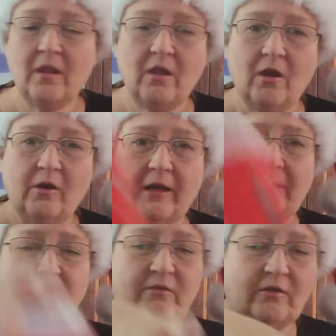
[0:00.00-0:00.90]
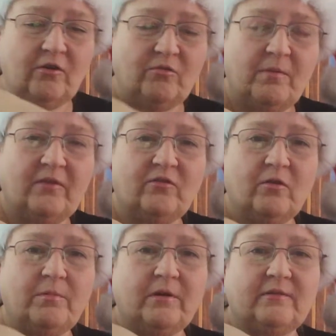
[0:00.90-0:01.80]
okay, so there's my
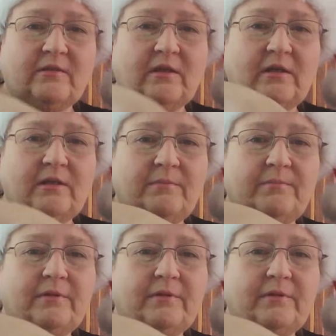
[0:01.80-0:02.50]
Starbucks cup.